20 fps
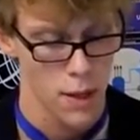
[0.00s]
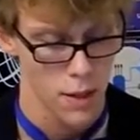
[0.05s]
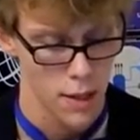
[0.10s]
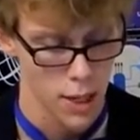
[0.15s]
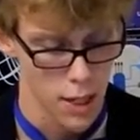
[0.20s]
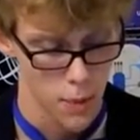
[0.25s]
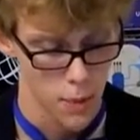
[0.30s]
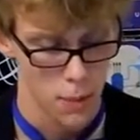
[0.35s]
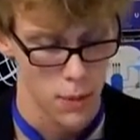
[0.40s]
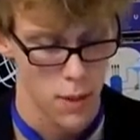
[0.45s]

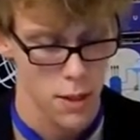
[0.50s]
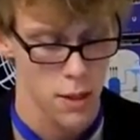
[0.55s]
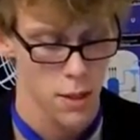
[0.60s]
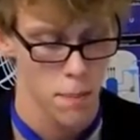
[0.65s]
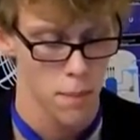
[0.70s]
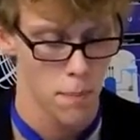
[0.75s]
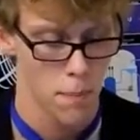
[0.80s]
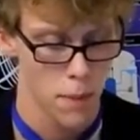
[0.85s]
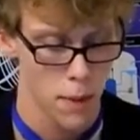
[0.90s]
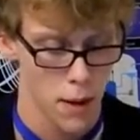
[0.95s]

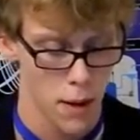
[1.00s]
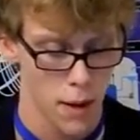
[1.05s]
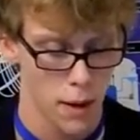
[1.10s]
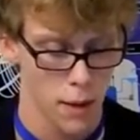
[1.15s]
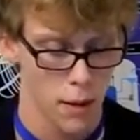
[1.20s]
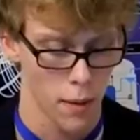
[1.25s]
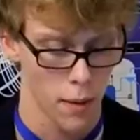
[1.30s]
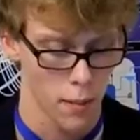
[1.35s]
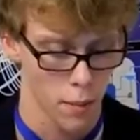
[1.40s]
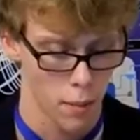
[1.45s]
Despotism
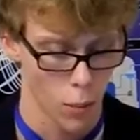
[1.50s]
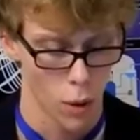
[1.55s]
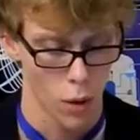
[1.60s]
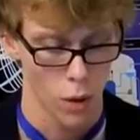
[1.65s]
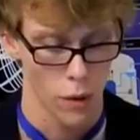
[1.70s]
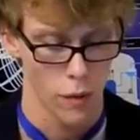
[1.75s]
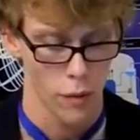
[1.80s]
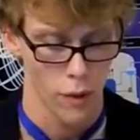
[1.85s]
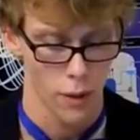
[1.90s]
being more of